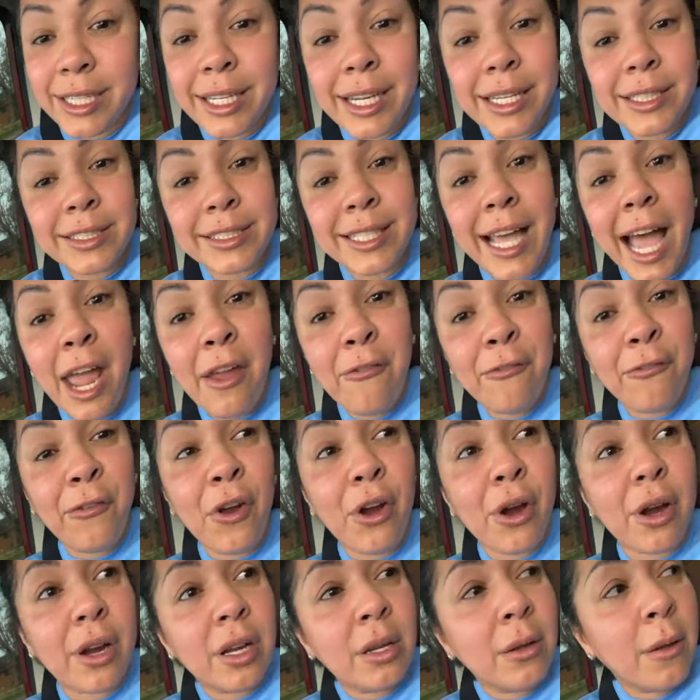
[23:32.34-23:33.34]
to
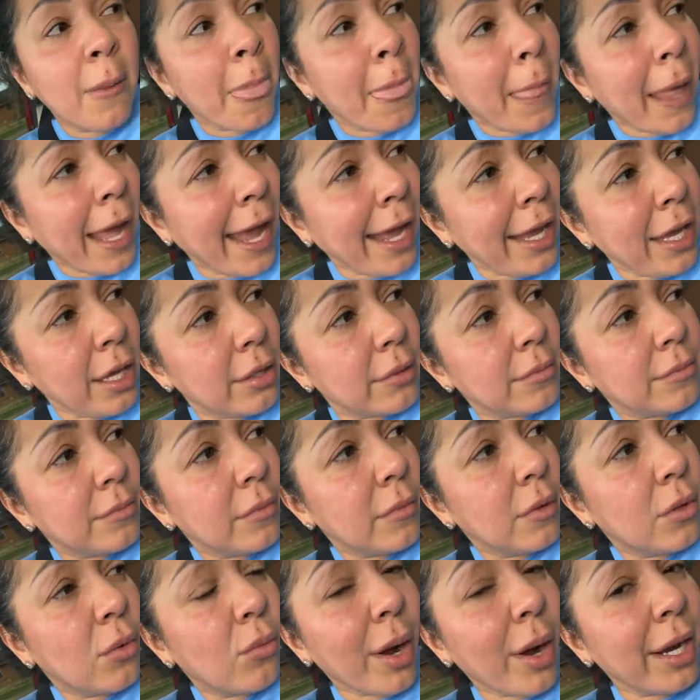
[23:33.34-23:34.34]
decipher. Hey,
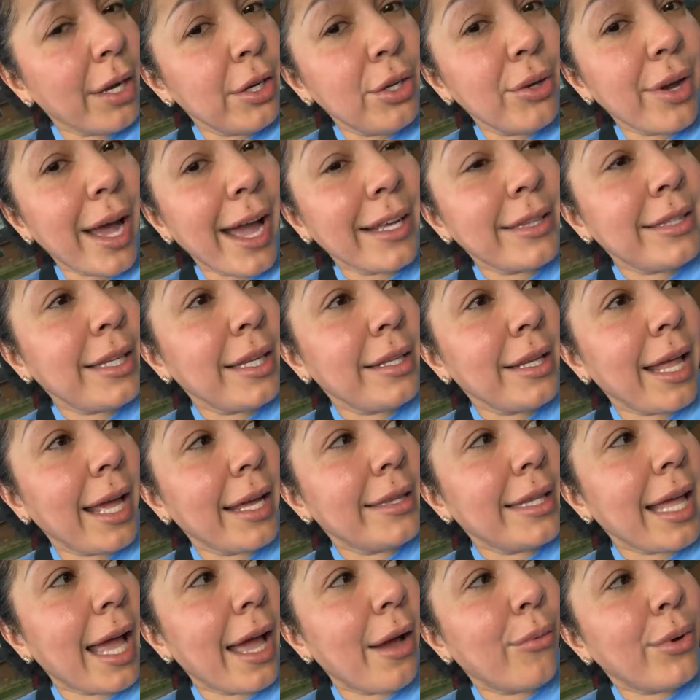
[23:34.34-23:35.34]
why are you acting
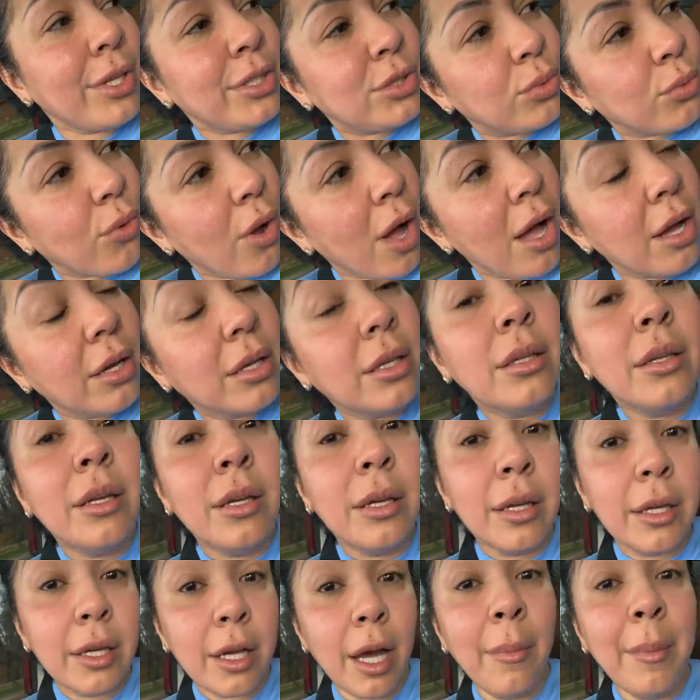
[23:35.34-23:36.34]
like that? What's wrong?
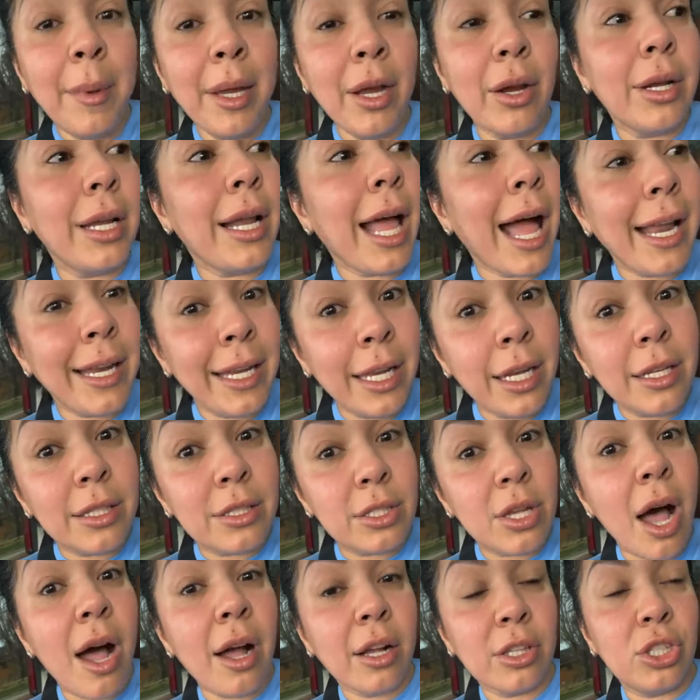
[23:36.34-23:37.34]
Come here. I need
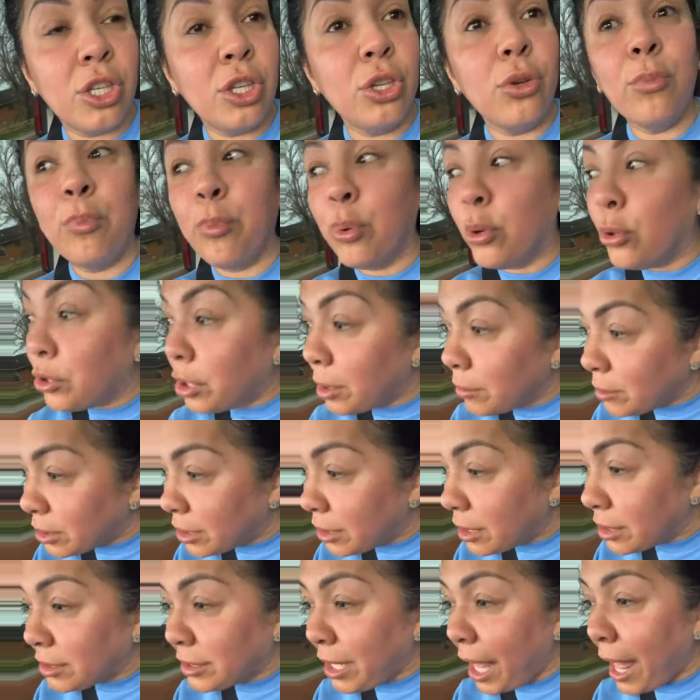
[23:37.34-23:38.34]
to talk to you. Pull them
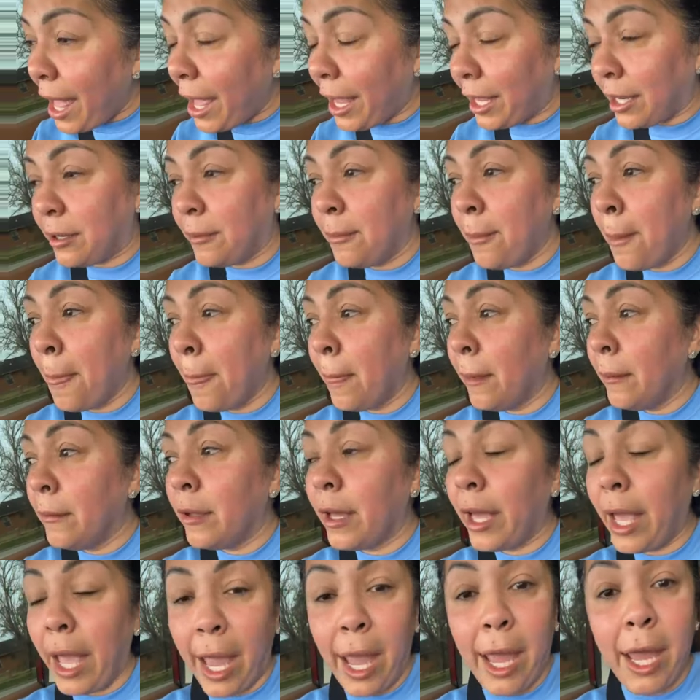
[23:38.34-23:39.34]
to the side.
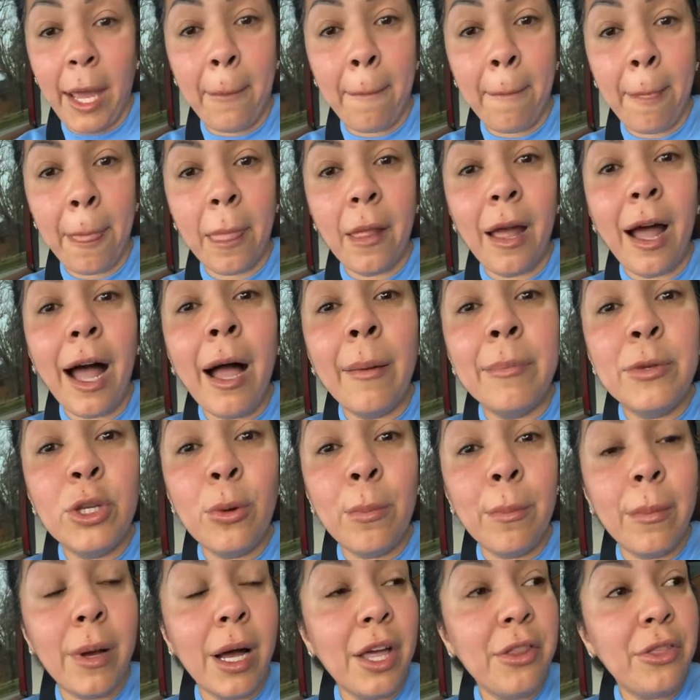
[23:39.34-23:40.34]
Hey, I'm
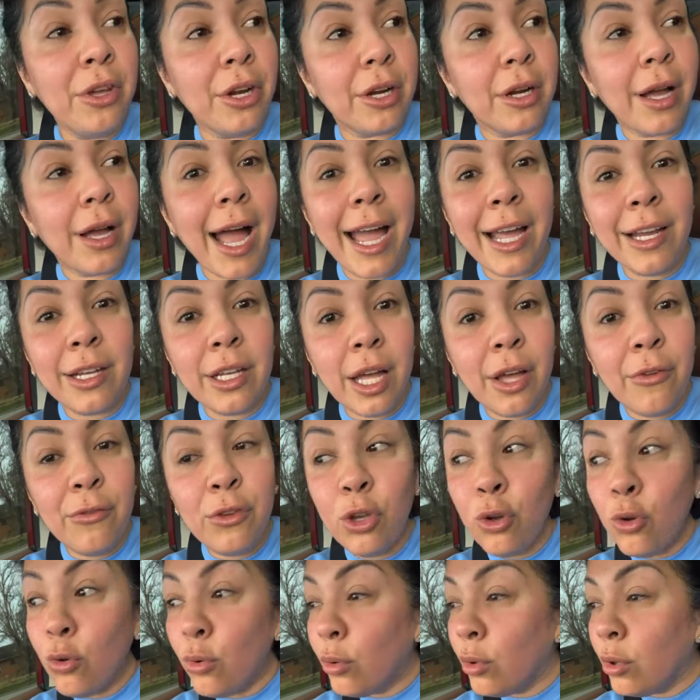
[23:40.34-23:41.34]
your mother. I
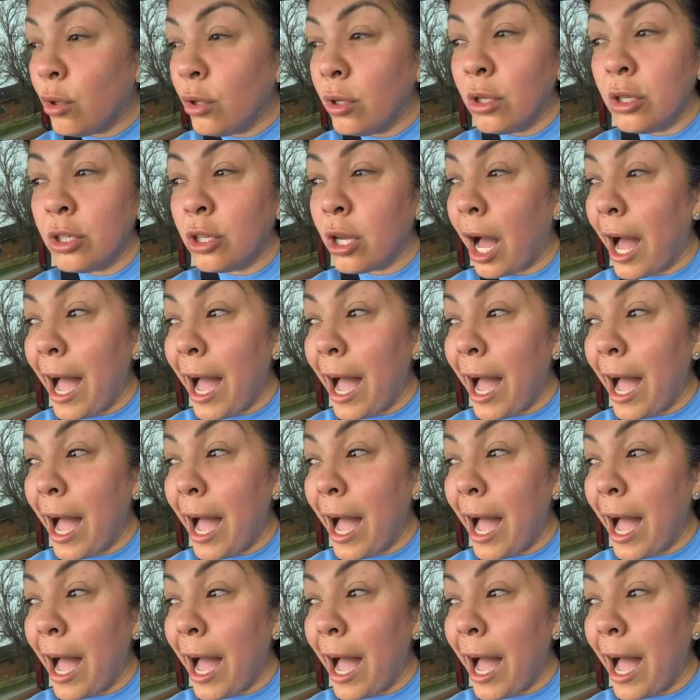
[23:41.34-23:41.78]
love you.